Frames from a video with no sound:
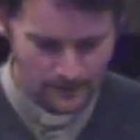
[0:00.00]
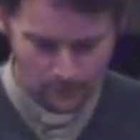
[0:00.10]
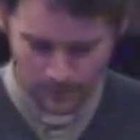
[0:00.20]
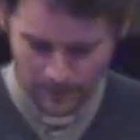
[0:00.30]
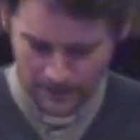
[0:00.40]

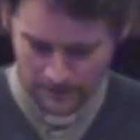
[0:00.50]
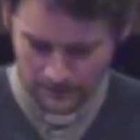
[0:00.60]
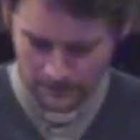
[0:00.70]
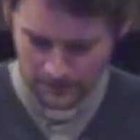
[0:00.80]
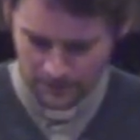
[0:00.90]
What
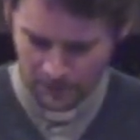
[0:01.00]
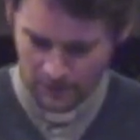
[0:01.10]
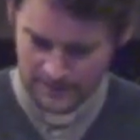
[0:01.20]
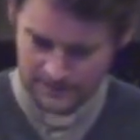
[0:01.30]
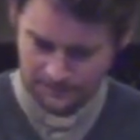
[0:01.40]
about the
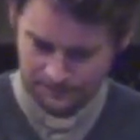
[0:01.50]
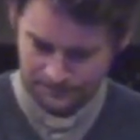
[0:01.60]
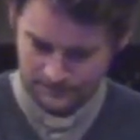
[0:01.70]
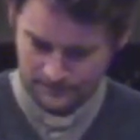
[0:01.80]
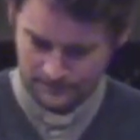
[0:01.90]
bride?
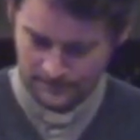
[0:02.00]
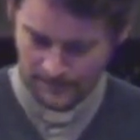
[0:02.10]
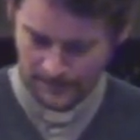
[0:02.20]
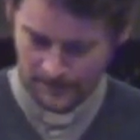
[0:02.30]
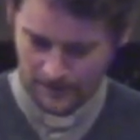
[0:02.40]

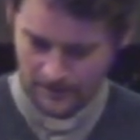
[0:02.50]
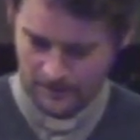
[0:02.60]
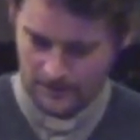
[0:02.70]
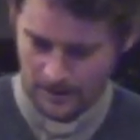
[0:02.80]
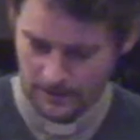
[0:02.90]

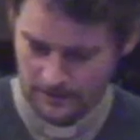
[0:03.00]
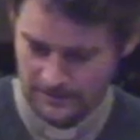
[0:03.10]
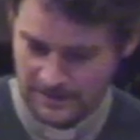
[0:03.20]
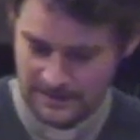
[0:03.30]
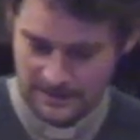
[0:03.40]
The
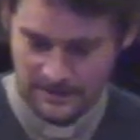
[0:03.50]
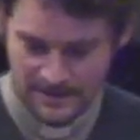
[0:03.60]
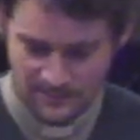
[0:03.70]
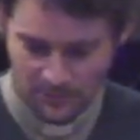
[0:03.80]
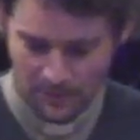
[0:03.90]
city
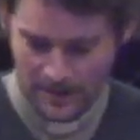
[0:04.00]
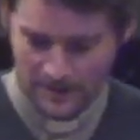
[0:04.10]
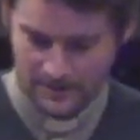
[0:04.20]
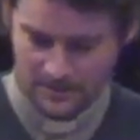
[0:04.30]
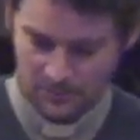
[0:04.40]
is
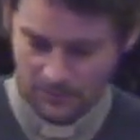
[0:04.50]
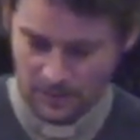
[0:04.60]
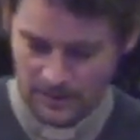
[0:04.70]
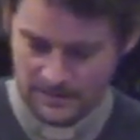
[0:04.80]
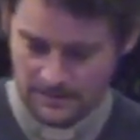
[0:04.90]
prepared as a
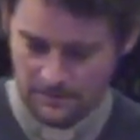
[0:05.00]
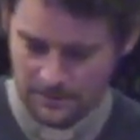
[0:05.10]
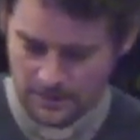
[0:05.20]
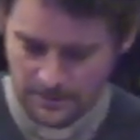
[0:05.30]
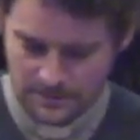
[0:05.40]
bride
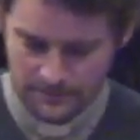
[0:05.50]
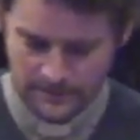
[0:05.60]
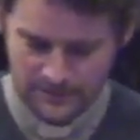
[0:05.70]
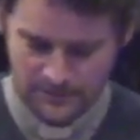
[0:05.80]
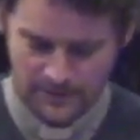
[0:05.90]

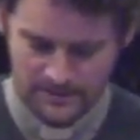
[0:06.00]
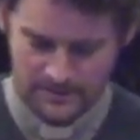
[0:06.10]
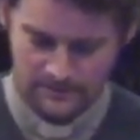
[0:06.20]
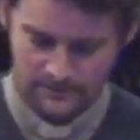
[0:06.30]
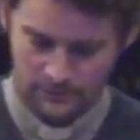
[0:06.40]
beautifully
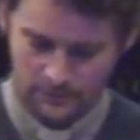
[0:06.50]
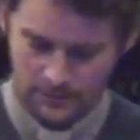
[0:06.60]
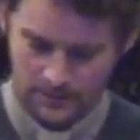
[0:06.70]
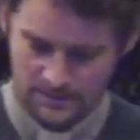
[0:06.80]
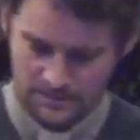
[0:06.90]
dressed for
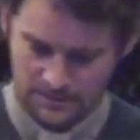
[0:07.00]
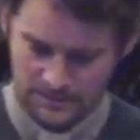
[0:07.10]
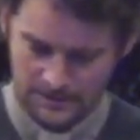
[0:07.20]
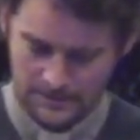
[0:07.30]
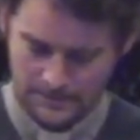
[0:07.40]
her husband.